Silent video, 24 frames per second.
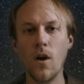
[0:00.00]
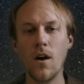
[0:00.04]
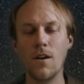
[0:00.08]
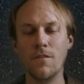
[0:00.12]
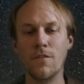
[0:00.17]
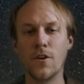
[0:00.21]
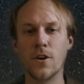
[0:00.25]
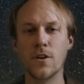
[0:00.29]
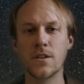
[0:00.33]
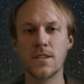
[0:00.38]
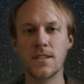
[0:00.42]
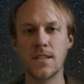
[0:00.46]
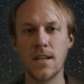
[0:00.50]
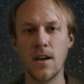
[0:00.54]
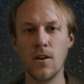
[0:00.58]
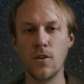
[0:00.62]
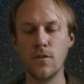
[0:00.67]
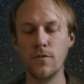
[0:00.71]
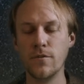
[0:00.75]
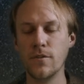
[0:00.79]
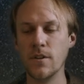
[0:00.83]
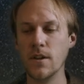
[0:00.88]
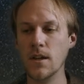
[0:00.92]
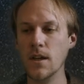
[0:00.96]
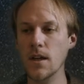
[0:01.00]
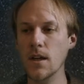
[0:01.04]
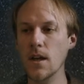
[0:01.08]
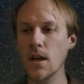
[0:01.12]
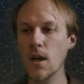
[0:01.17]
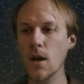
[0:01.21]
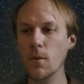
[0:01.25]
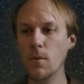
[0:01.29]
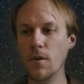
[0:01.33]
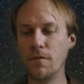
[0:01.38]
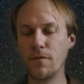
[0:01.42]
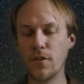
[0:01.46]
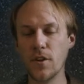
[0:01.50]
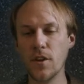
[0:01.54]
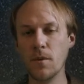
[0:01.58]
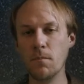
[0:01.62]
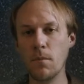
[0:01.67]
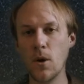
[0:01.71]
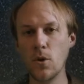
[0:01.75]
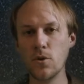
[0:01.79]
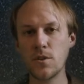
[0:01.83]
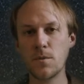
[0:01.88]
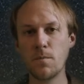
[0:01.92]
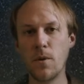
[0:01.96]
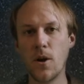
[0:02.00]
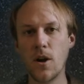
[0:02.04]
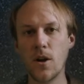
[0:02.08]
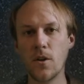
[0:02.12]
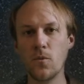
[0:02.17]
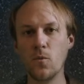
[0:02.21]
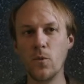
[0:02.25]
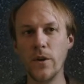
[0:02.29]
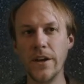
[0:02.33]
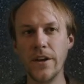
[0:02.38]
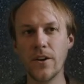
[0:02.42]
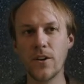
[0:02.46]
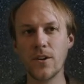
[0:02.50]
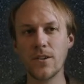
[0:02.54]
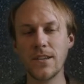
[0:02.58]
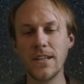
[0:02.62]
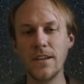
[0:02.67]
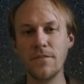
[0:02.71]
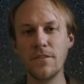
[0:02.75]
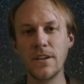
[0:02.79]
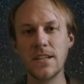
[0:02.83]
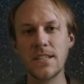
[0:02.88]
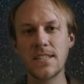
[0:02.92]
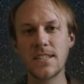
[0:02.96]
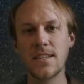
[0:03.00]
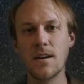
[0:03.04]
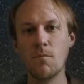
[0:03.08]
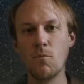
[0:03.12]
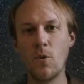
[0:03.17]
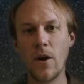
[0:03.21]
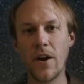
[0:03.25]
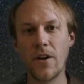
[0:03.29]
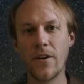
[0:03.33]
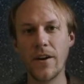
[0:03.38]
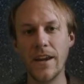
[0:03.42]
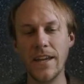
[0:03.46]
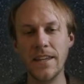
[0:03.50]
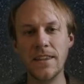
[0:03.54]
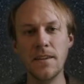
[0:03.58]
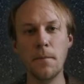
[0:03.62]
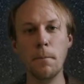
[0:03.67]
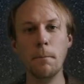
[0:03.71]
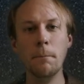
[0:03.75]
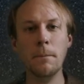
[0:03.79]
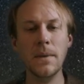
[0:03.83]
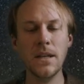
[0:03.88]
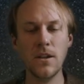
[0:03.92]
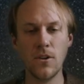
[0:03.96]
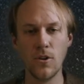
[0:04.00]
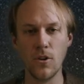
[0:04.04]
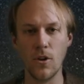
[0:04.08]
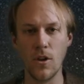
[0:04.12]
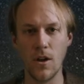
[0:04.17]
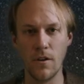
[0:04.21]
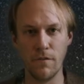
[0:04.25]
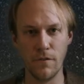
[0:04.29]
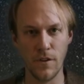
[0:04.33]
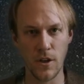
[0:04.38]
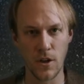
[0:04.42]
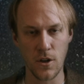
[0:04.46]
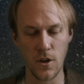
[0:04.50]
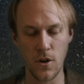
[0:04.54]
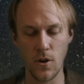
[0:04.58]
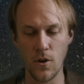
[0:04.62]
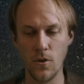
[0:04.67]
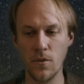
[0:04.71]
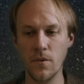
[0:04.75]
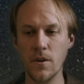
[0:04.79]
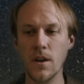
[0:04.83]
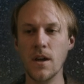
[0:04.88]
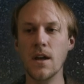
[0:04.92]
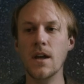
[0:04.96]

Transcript: of ourself. But for the most part, we are living somewhere in the middle of the cone.